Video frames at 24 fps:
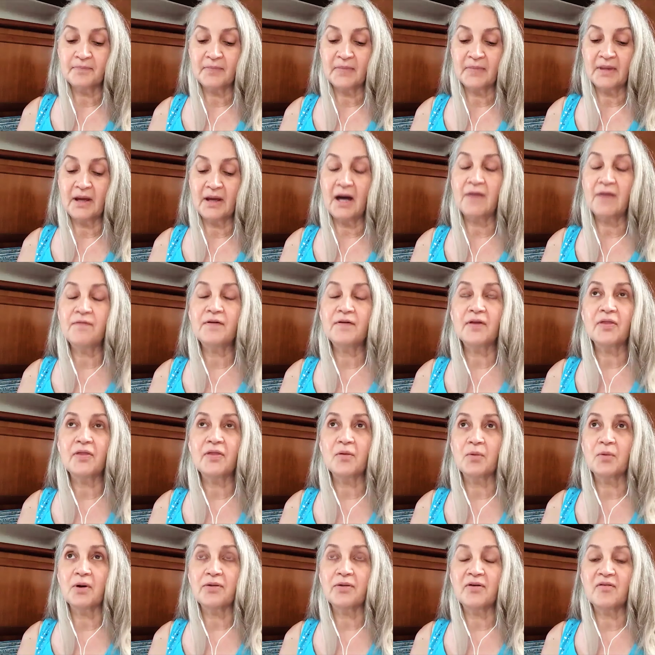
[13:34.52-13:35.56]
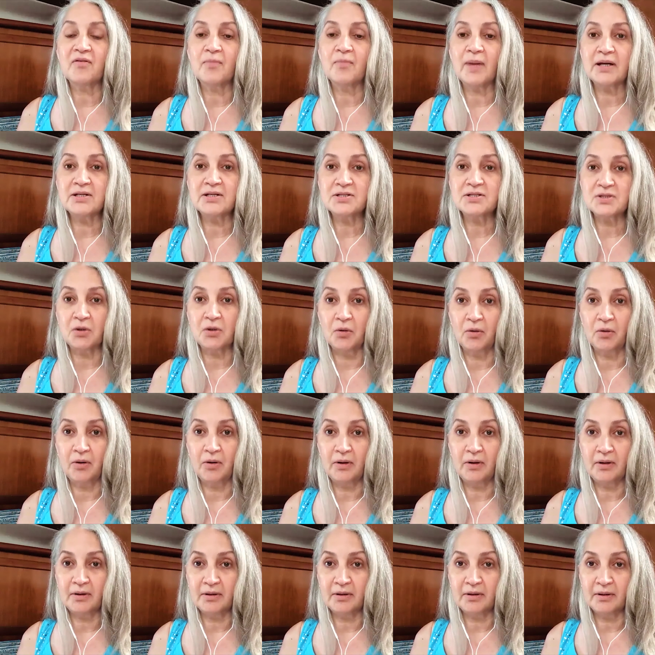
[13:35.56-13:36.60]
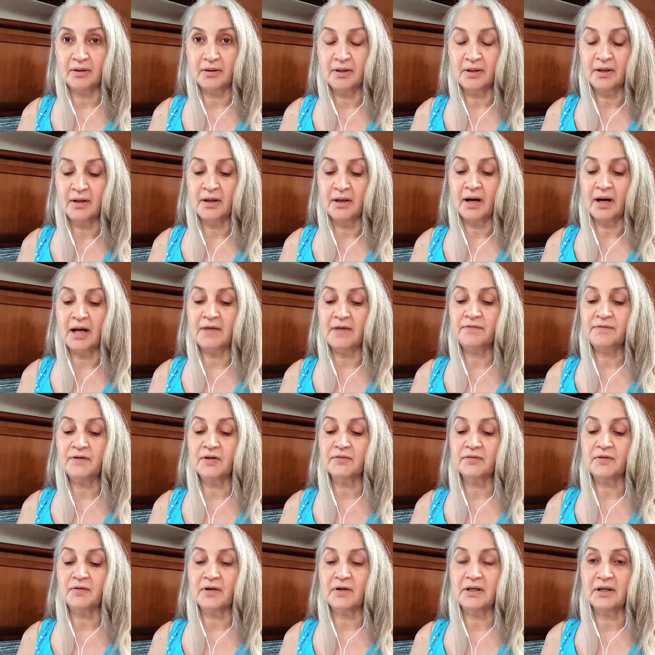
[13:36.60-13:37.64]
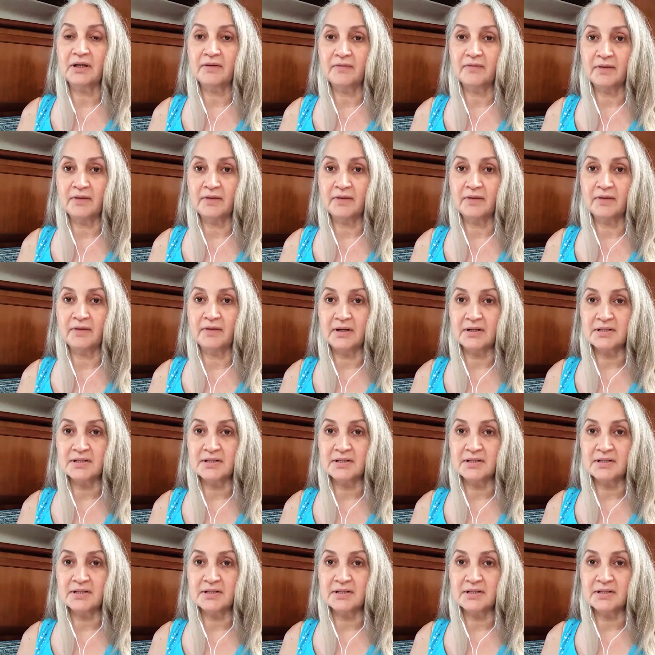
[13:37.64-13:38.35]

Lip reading: I felt the worth of my soul. I felt forgiveness.